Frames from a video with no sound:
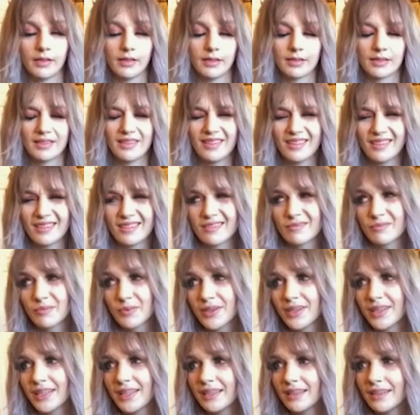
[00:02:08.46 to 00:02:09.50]
It's
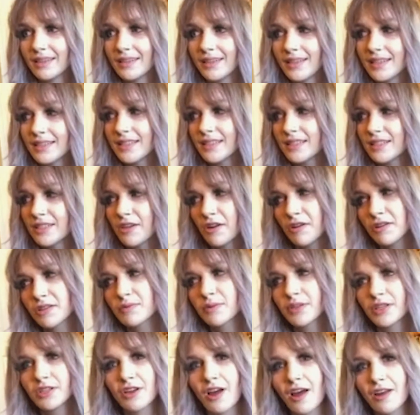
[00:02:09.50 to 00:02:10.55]
pretty easy to notice
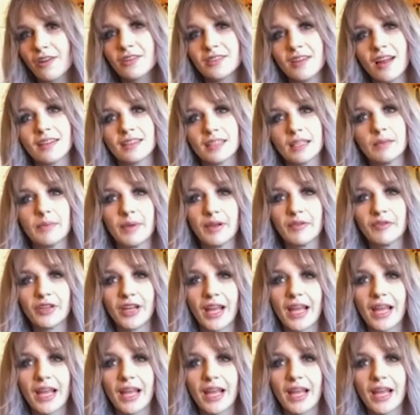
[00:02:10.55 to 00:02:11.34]
when your daughter's not sleeping for